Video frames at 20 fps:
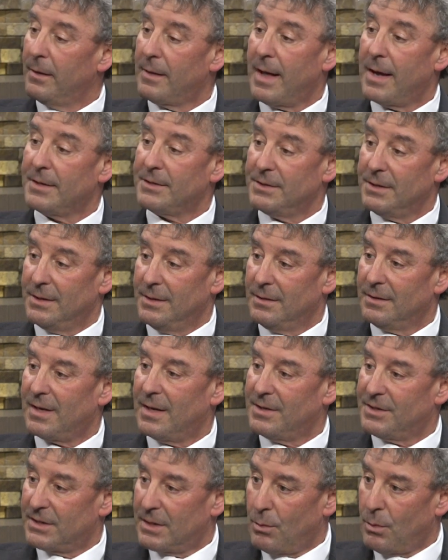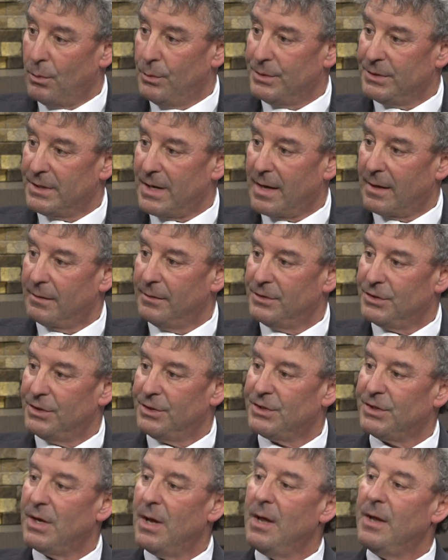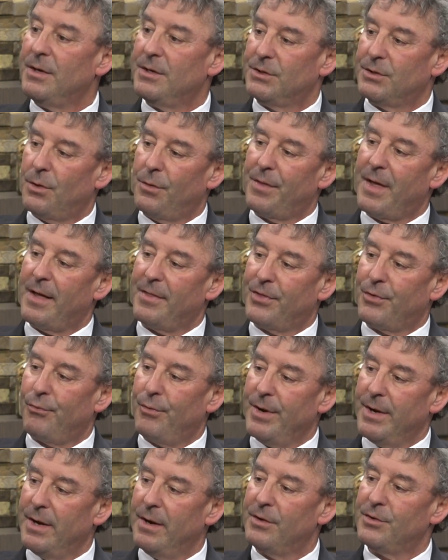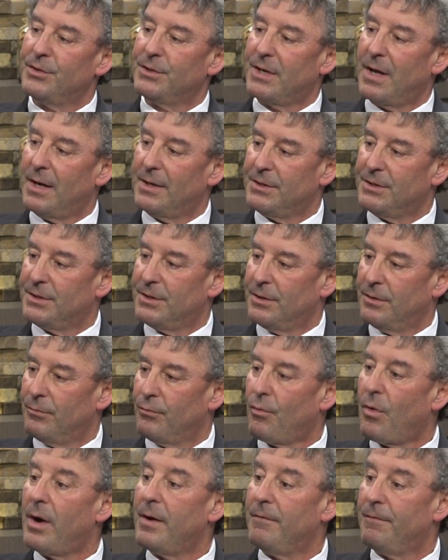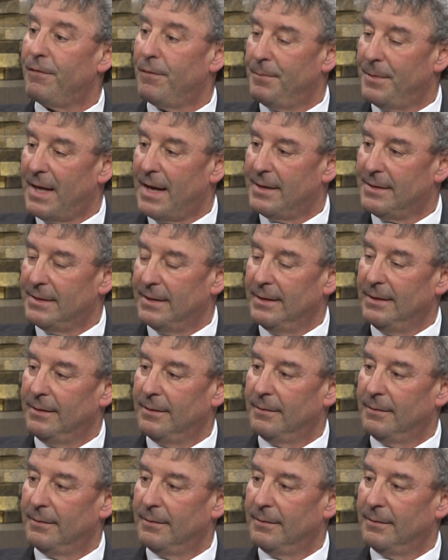accident that someone was negligent, so that 3 years starts to run from that date.